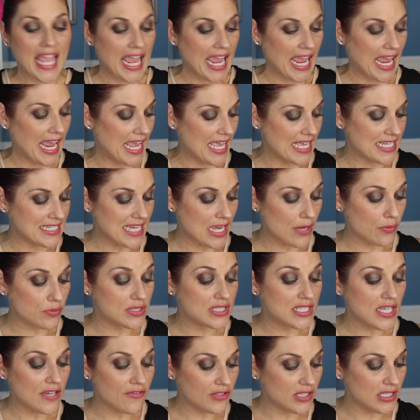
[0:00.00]
And I will
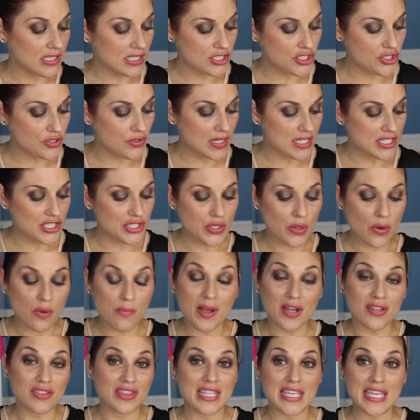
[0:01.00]
definitely let you guys know
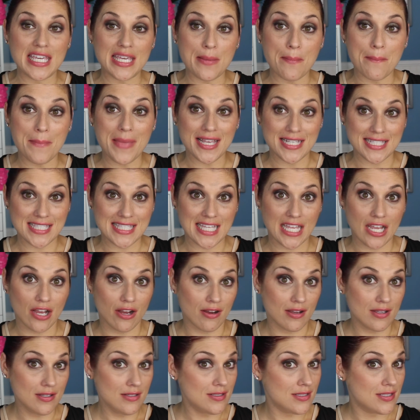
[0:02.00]
about the
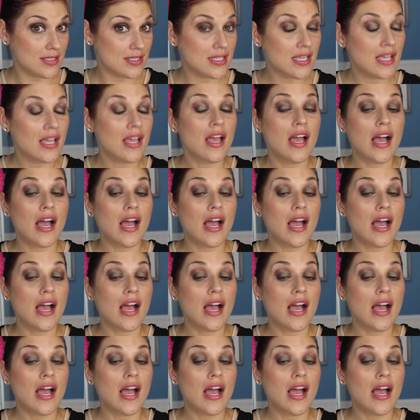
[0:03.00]
mascaras.